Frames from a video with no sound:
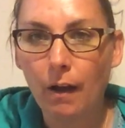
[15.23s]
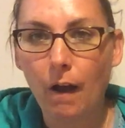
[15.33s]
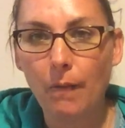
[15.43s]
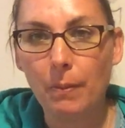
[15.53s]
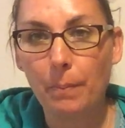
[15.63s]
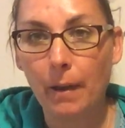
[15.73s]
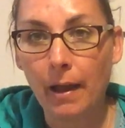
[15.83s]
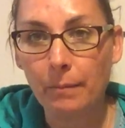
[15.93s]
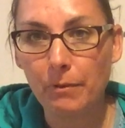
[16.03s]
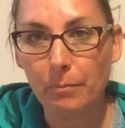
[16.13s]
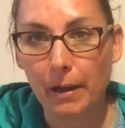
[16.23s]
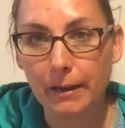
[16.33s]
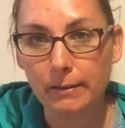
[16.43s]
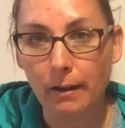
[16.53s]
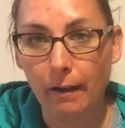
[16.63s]
On the bottom of
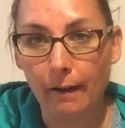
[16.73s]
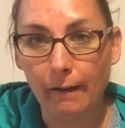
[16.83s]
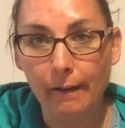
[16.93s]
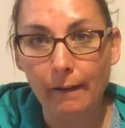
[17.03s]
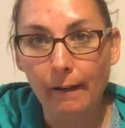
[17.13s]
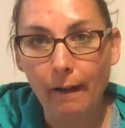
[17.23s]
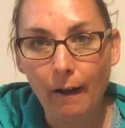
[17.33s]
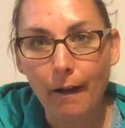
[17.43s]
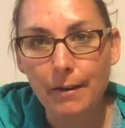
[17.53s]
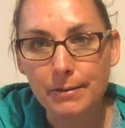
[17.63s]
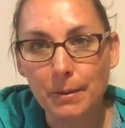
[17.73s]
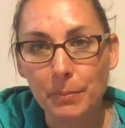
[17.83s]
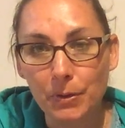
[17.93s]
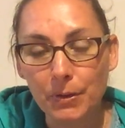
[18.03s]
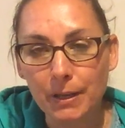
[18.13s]
my jar are some
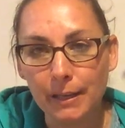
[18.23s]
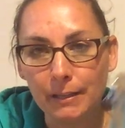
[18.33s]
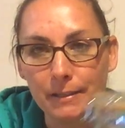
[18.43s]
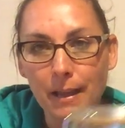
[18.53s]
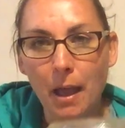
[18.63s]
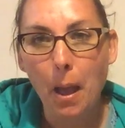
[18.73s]
cookies,